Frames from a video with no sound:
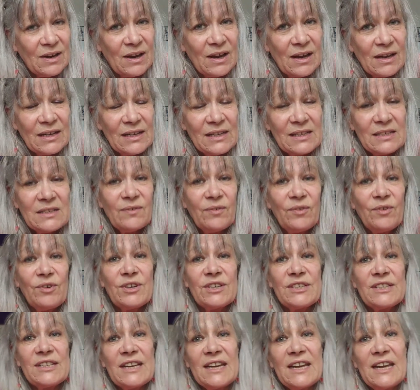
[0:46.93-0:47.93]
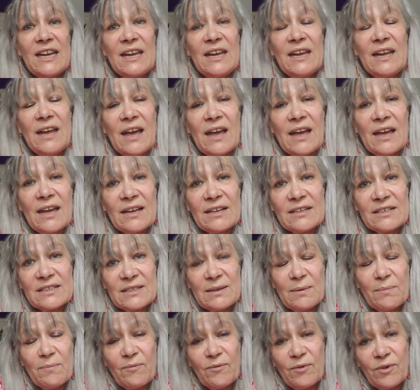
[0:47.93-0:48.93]
at least for a day,
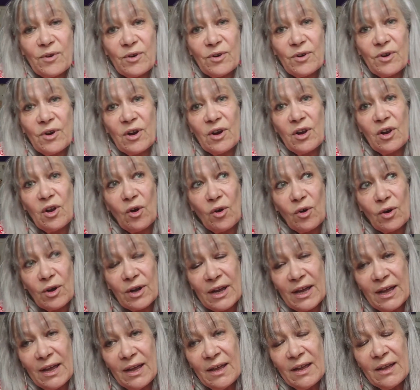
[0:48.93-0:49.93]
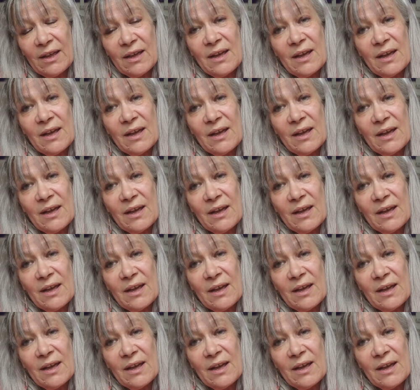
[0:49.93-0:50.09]
some for longer.